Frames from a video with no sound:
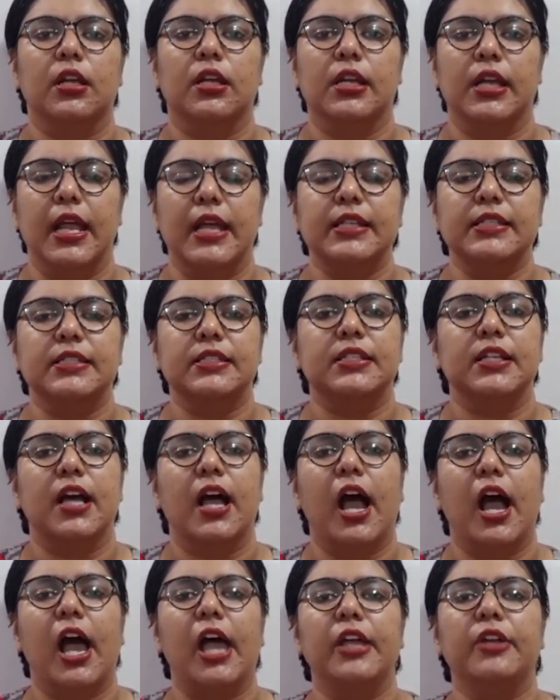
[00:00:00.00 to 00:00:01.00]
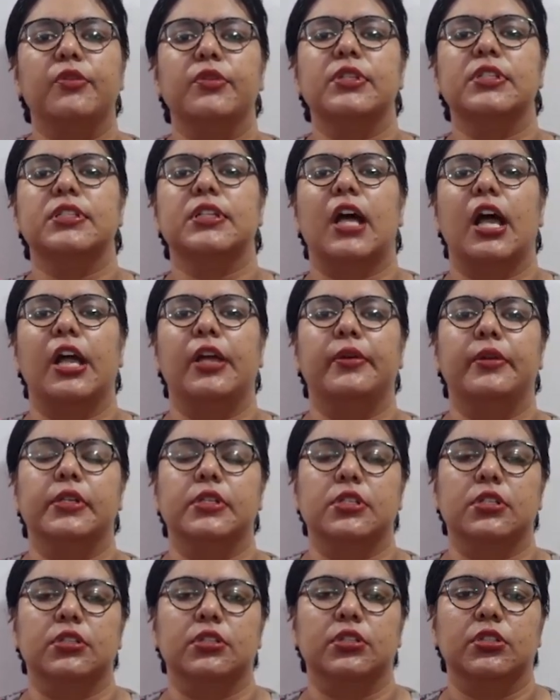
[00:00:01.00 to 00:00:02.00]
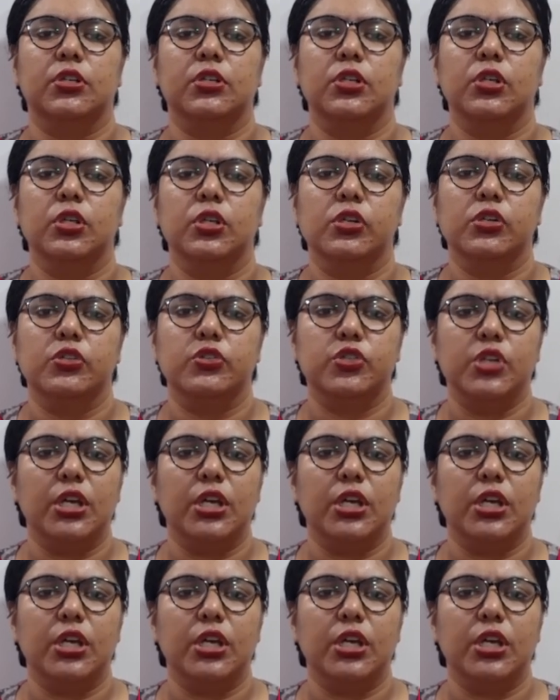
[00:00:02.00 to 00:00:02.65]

Next, high risk, high return.